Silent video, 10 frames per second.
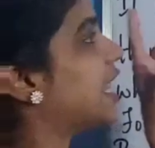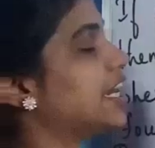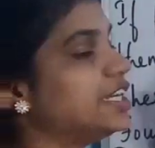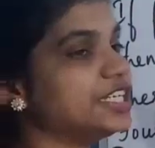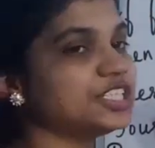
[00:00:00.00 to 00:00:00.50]

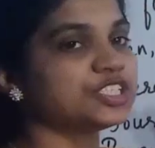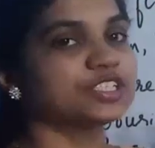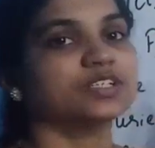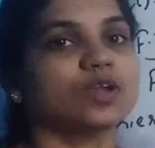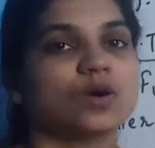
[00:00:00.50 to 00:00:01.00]

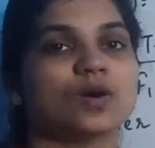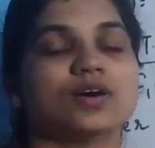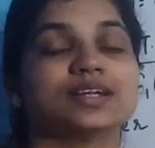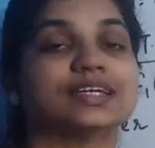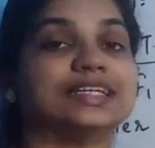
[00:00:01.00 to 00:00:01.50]
addition
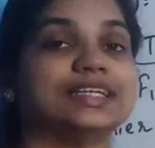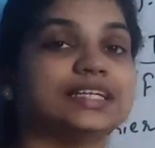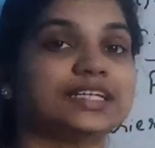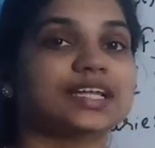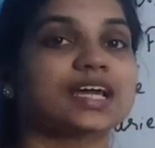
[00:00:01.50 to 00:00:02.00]
or
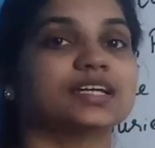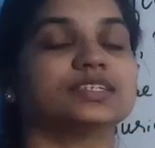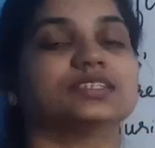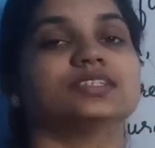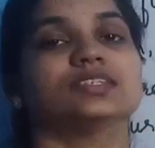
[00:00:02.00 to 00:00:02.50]

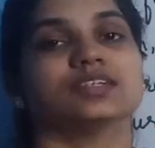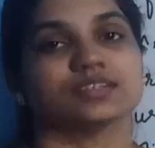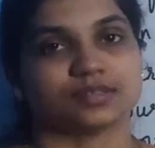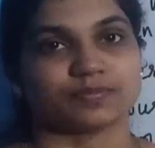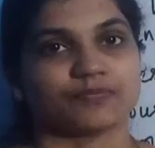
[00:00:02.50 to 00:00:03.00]
linearity
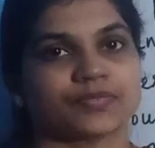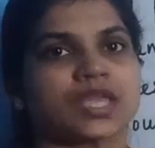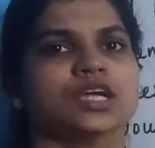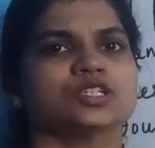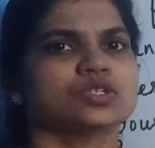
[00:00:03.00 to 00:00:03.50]
theorem.
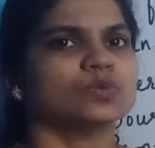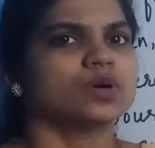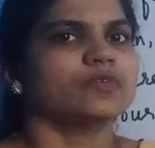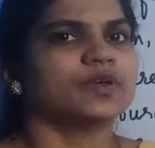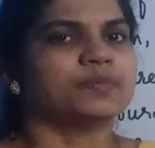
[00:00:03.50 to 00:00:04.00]
So
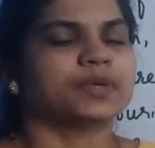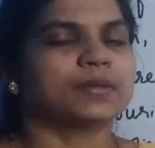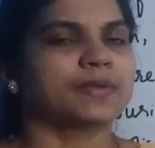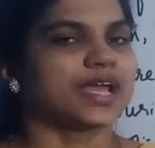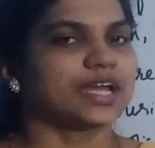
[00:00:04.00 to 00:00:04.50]
what we mean
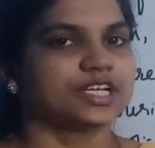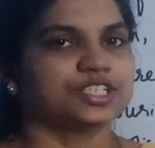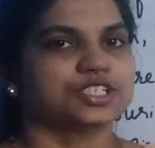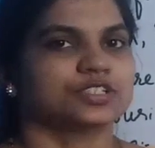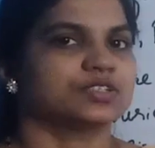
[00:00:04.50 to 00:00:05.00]
by
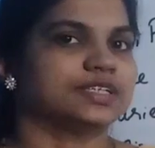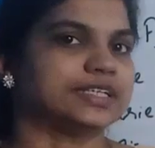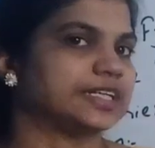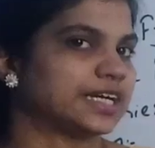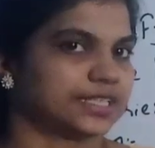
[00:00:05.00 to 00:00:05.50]
addition or
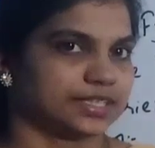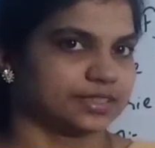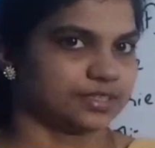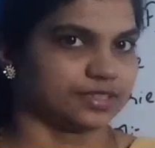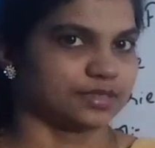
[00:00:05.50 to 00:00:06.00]

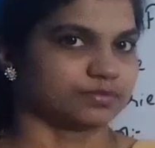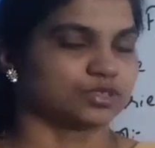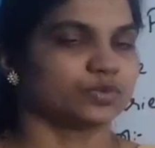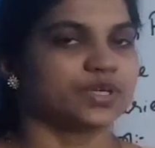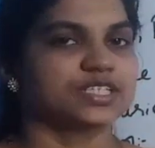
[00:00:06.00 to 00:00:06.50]
linearity theorem?
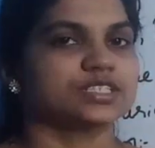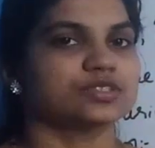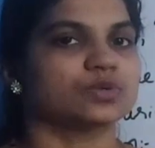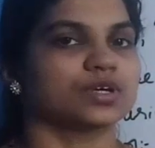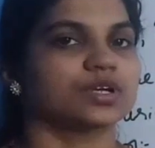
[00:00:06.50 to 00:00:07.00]
So we are
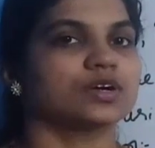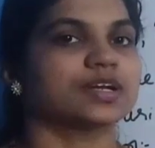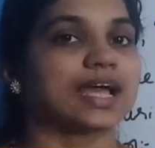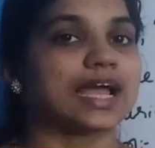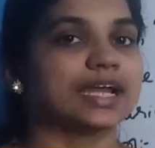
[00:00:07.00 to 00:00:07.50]
just going
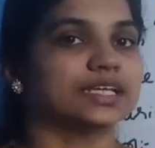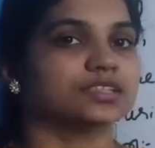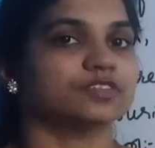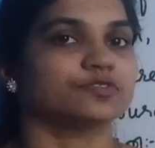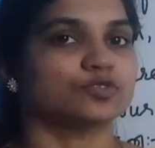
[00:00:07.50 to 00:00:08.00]
on adding
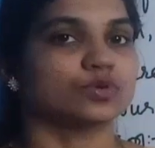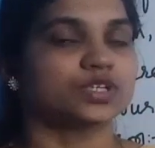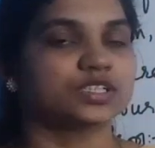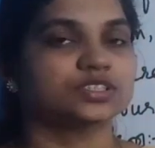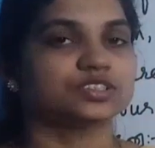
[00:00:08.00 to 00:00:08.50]
the
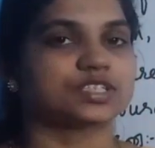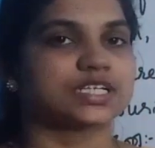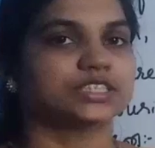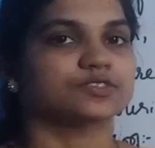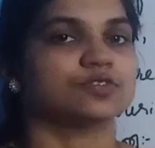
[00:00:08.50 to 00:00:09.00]
Fourier
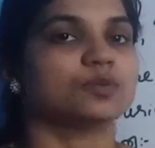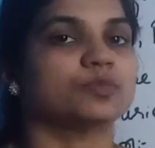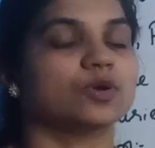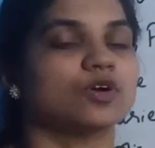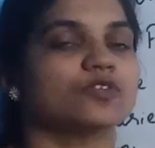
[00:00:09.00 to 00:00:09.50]

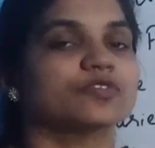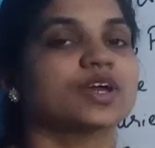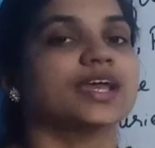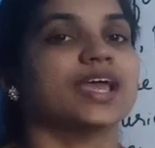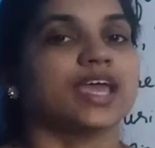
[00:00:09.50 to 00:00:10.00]
transform of
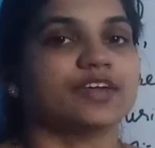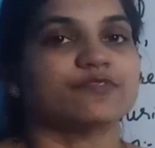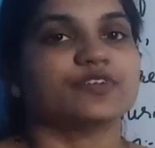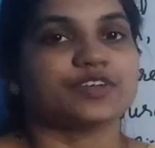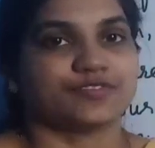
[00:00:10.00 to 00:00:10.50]

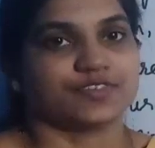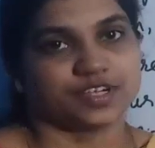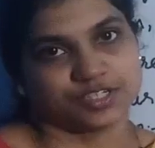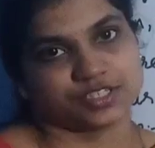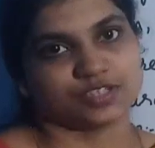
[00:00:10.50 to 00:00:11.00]
every
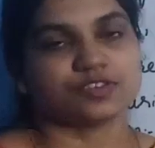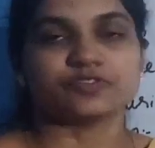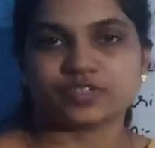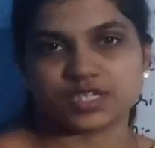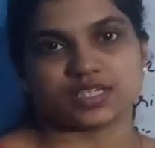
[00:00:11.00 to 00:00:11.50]
function of
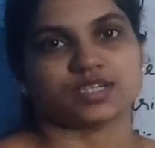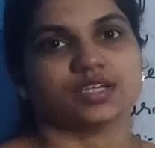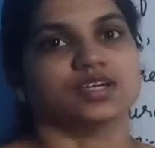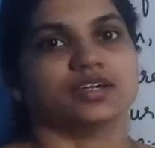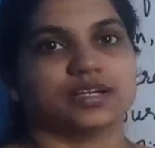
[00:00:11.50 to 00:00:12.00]
t,
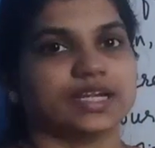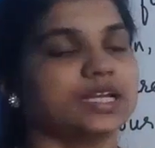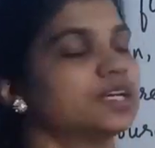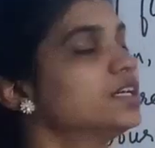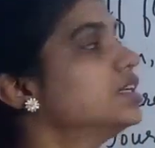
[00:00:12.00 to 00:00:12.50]
right?